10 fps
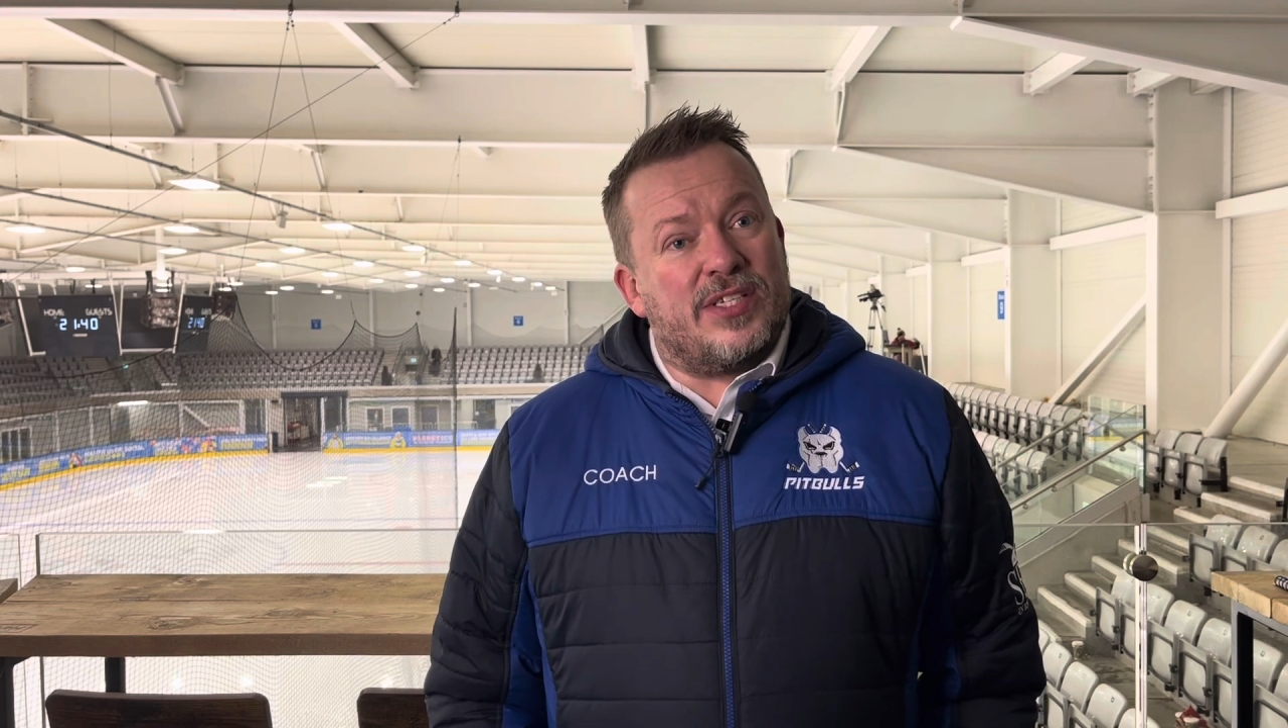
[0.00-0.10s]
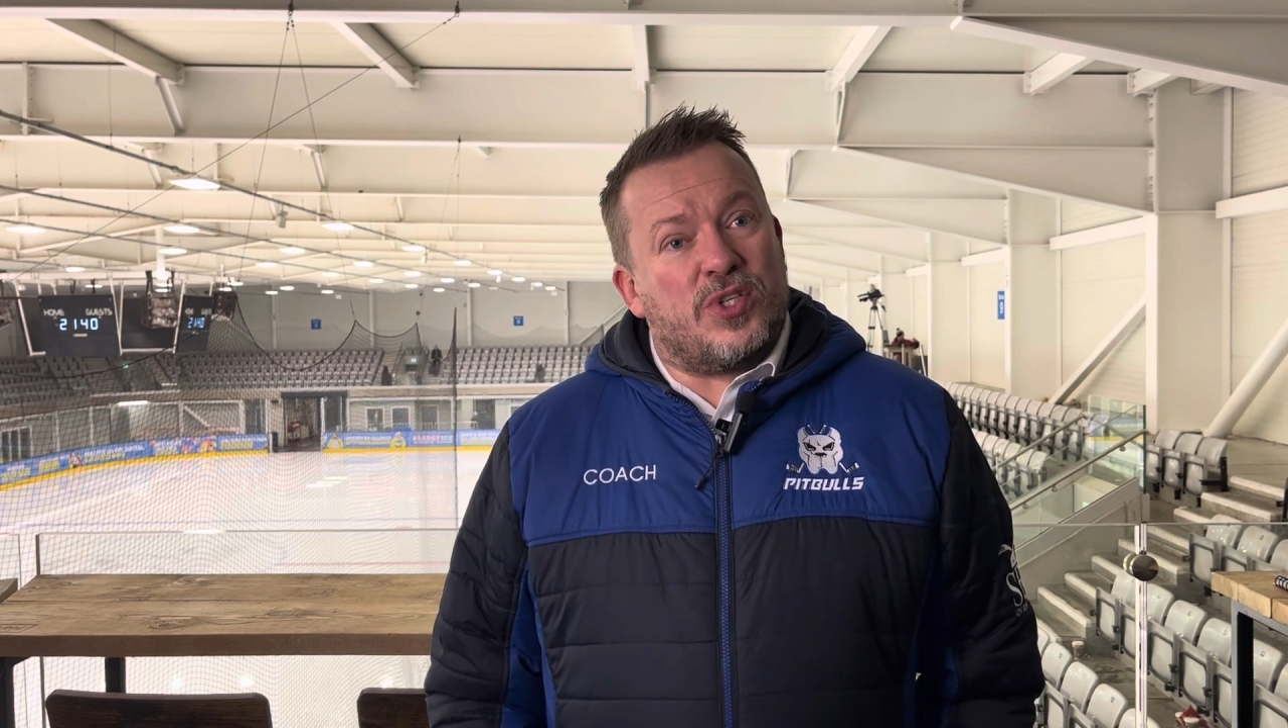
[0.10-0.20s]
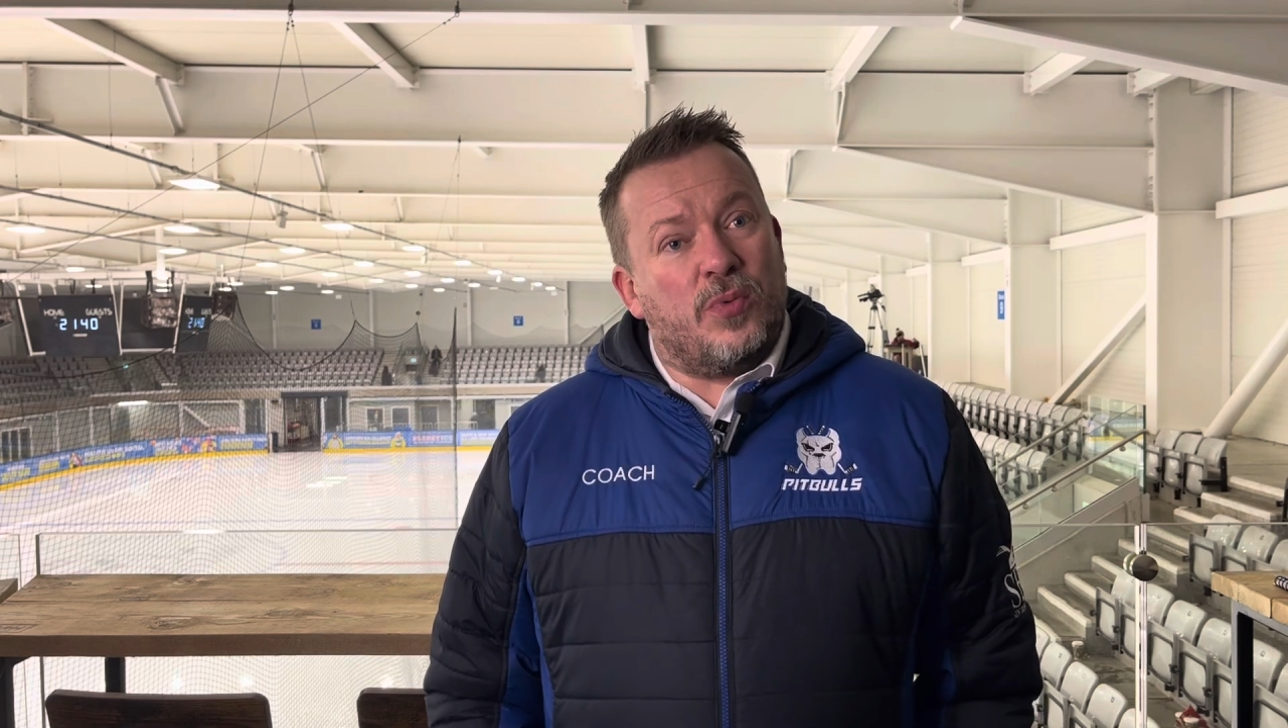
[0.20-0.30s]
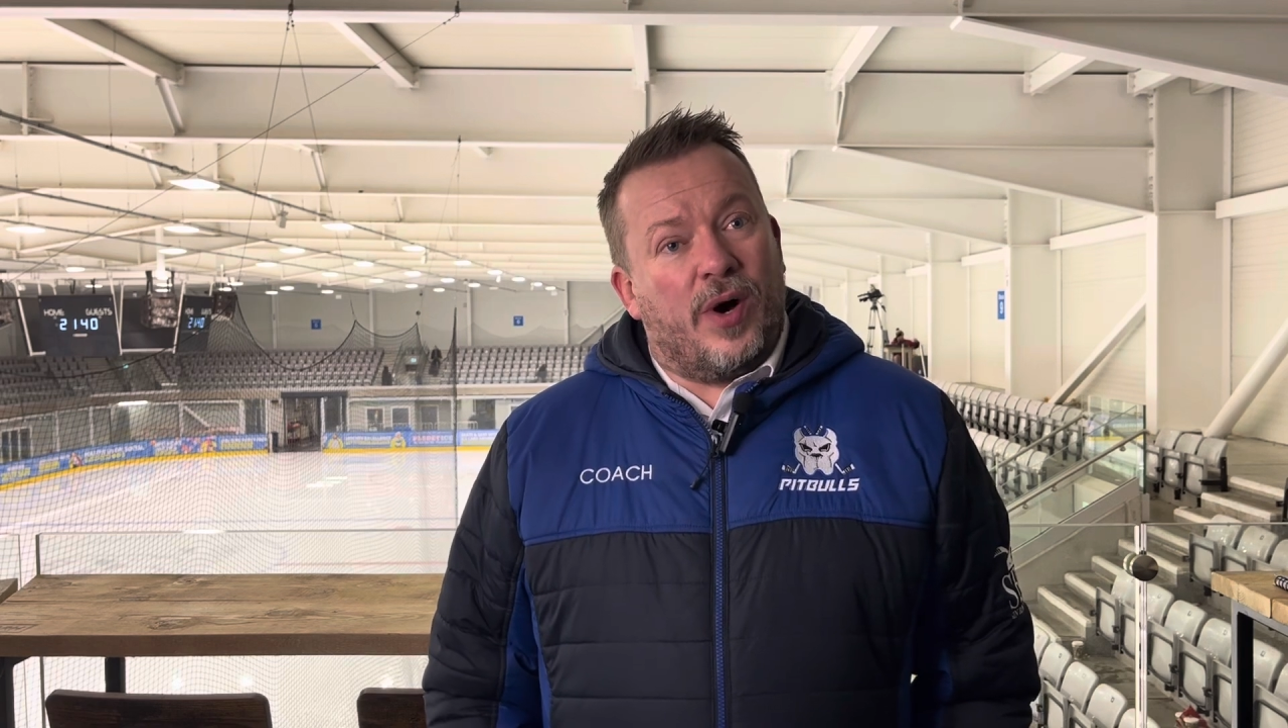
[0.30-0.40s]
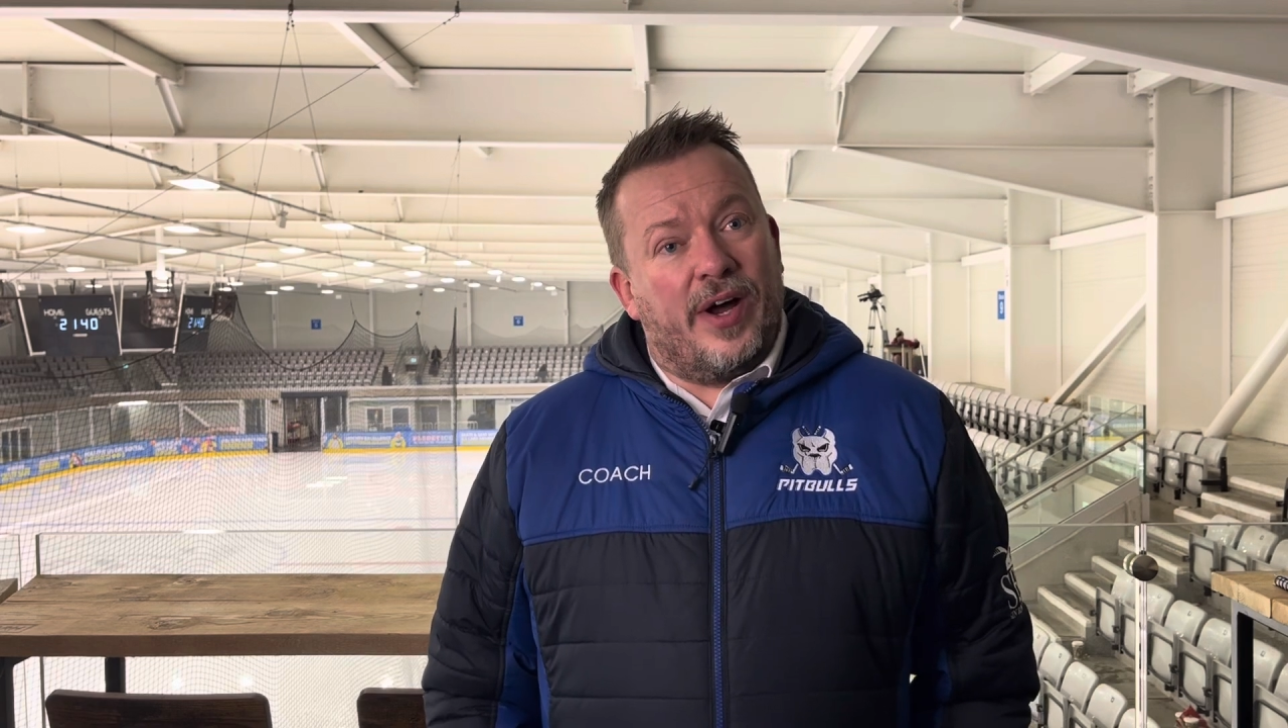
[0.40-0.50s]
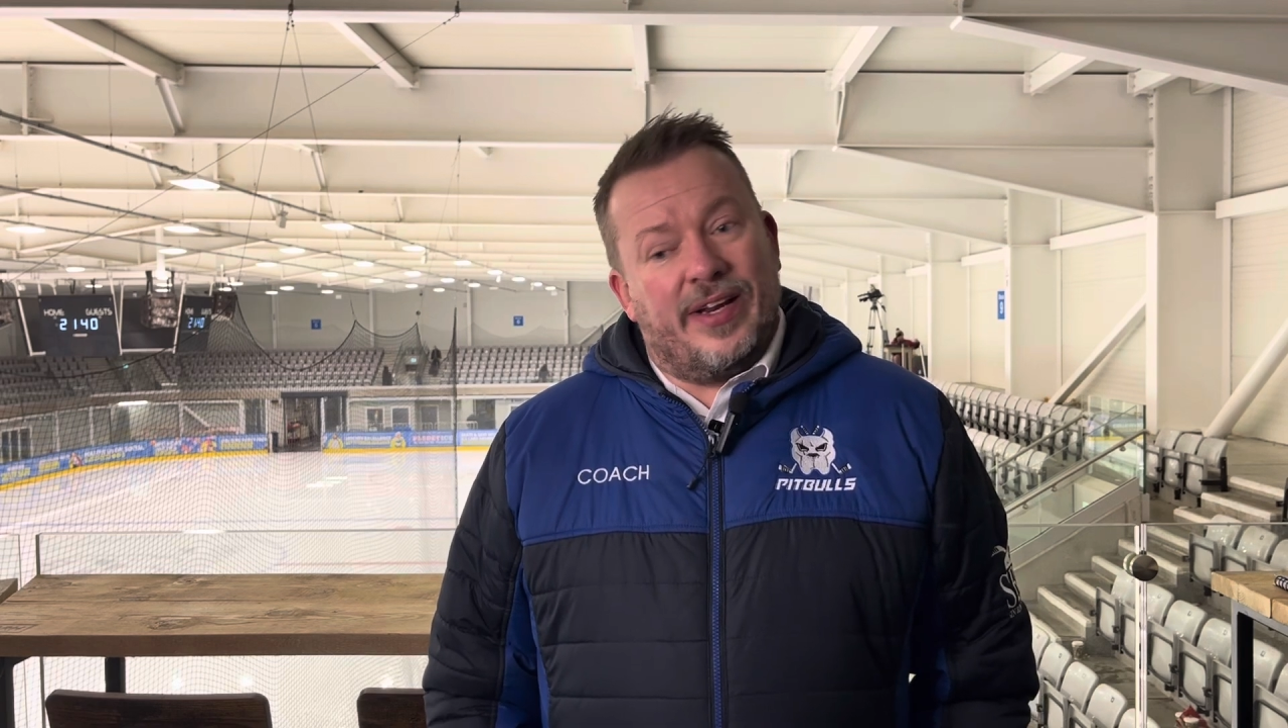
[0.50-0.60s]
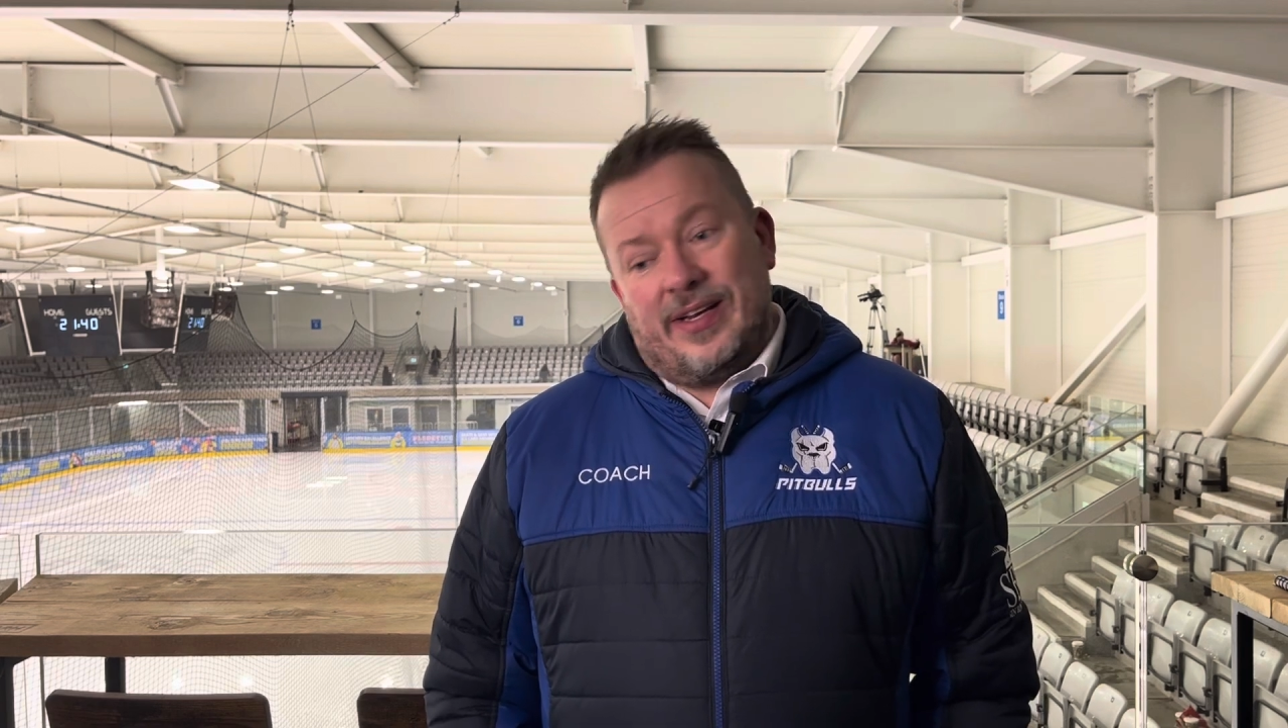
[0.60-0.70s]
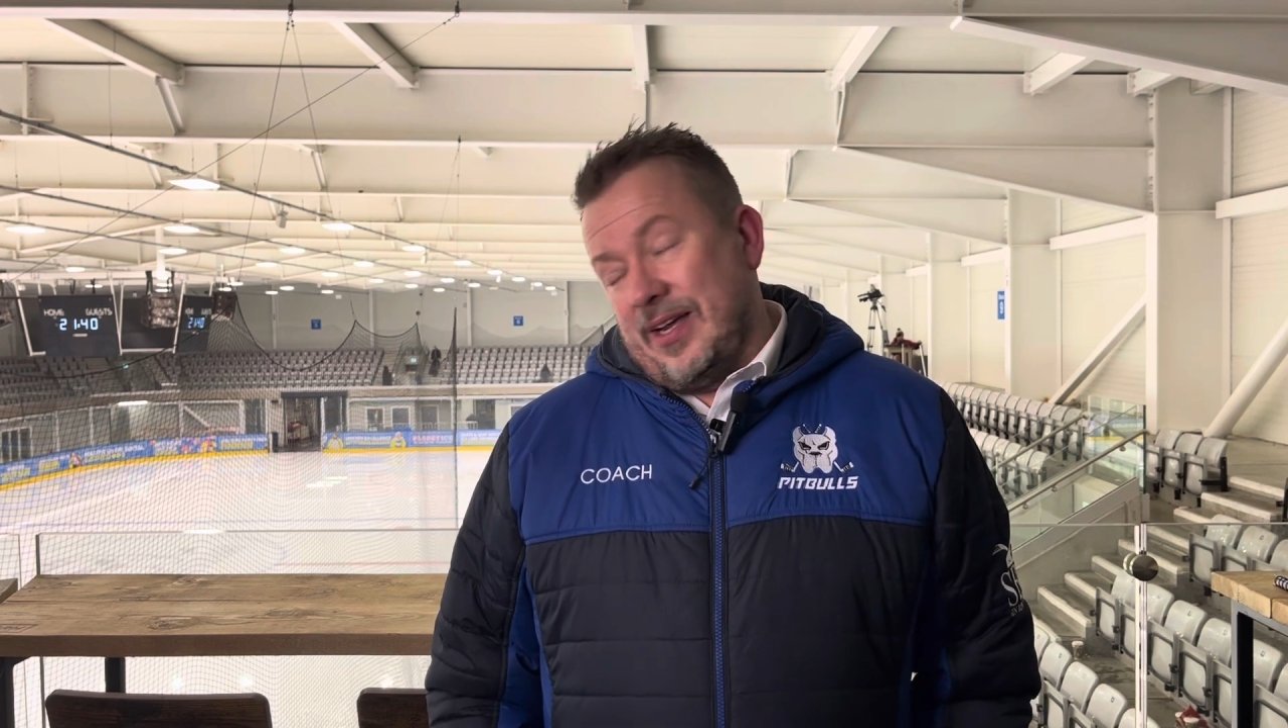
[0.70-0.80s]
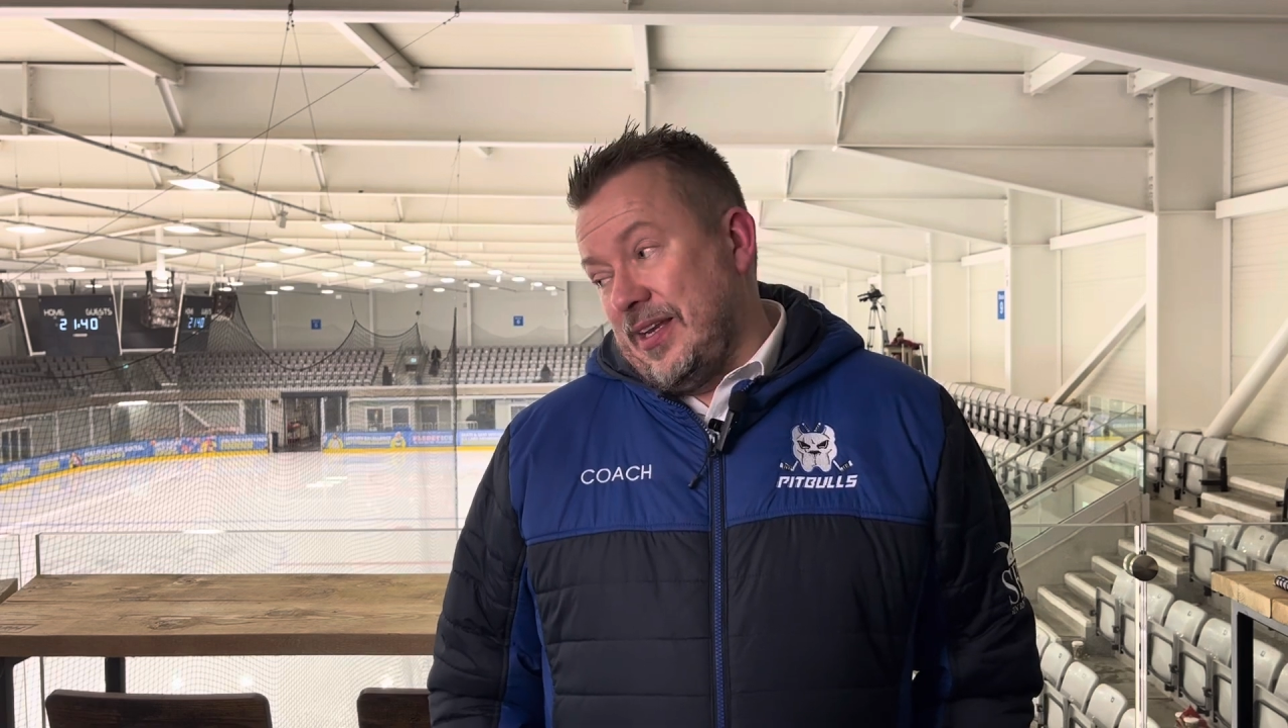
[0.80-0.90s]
it's 2-1